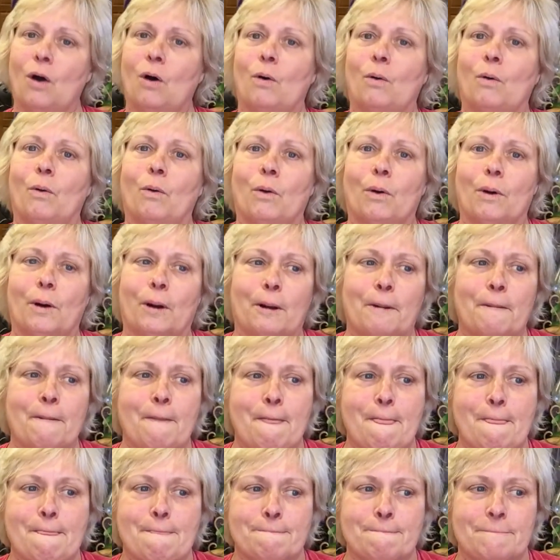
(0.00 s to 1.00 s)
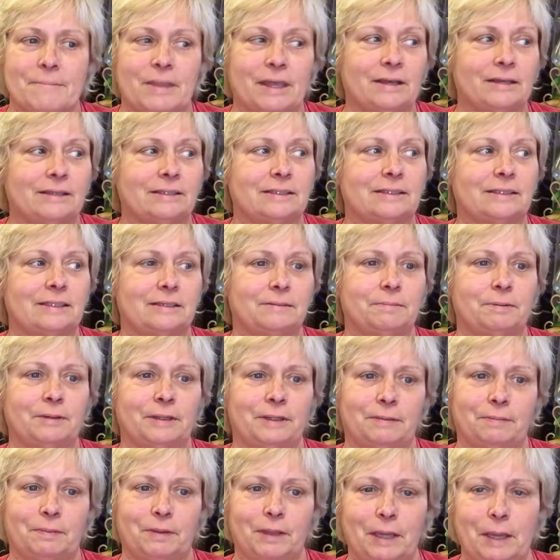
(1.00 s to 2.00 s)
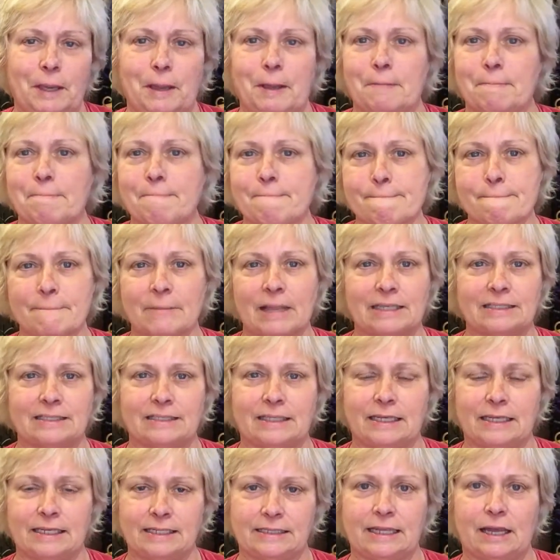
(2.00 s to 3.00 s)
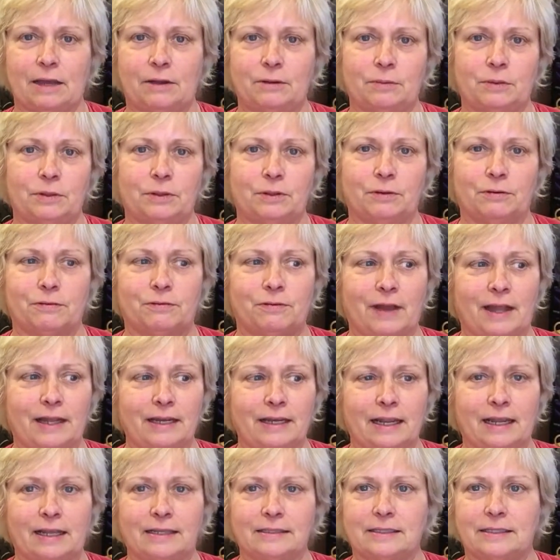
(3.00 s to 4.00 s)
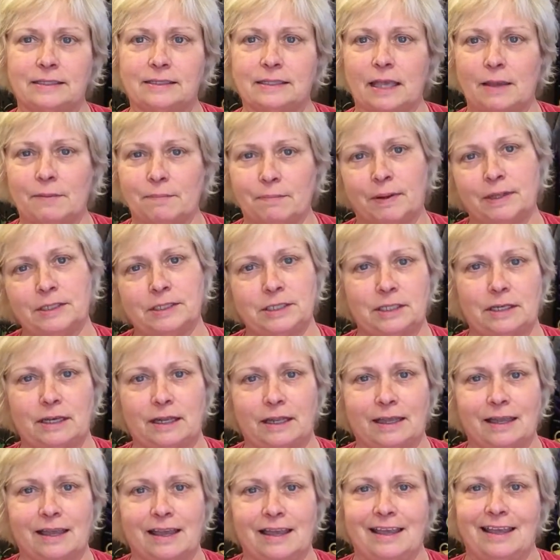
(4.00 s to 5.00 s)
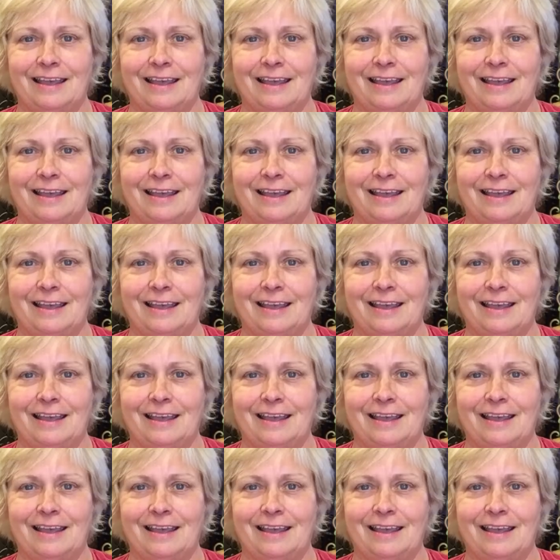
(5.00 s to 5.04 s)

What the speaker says: Or it could simply be sitting down with your finances and budgeting.